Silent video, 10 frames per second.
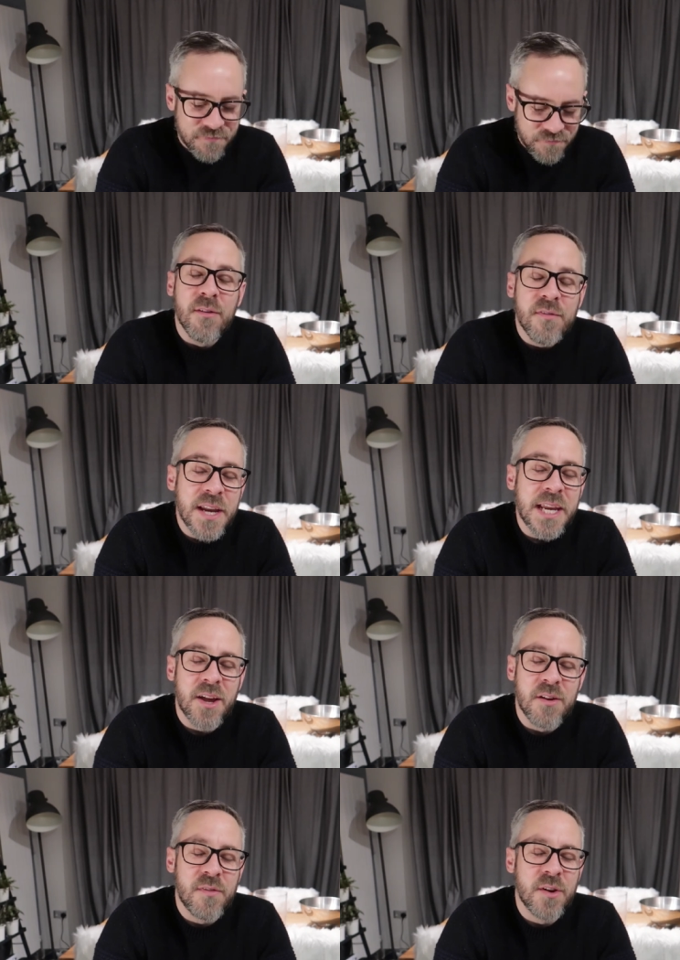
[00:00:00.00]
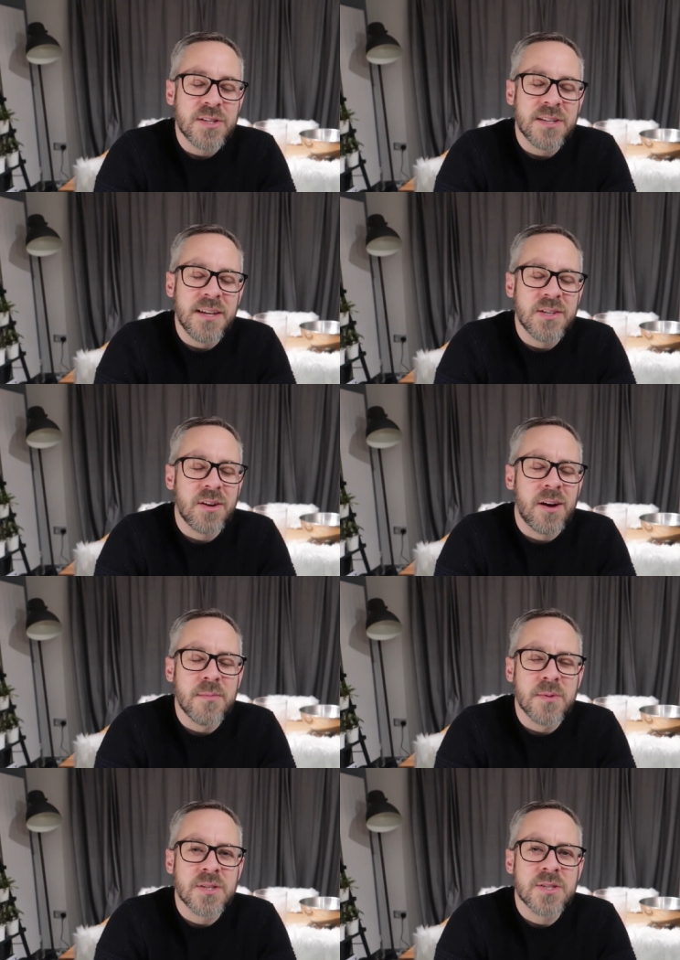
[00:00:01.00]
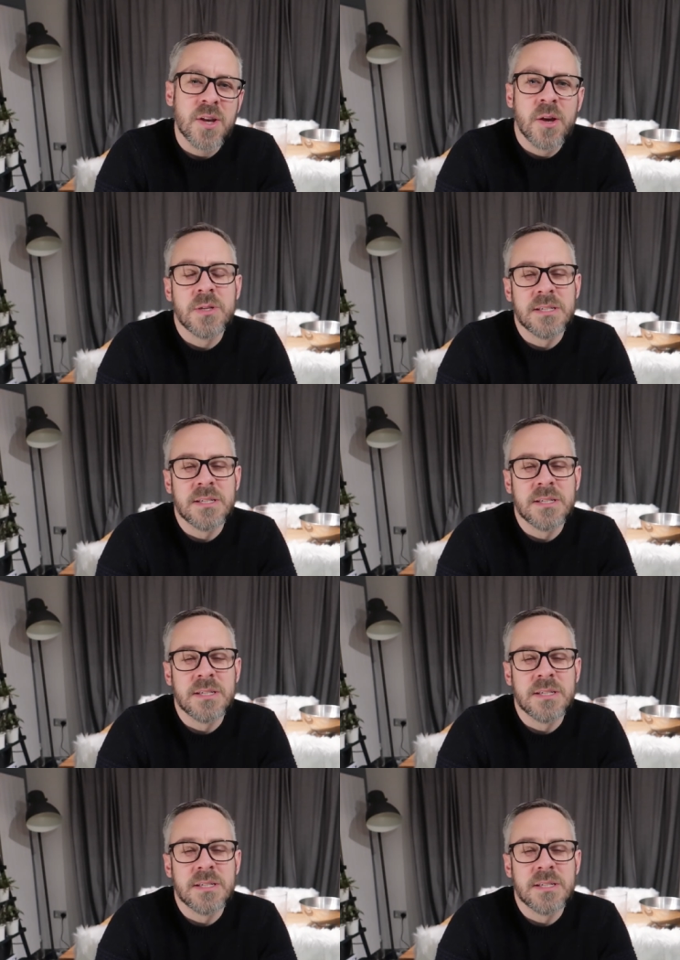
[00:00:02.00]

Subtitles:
The video footage I was so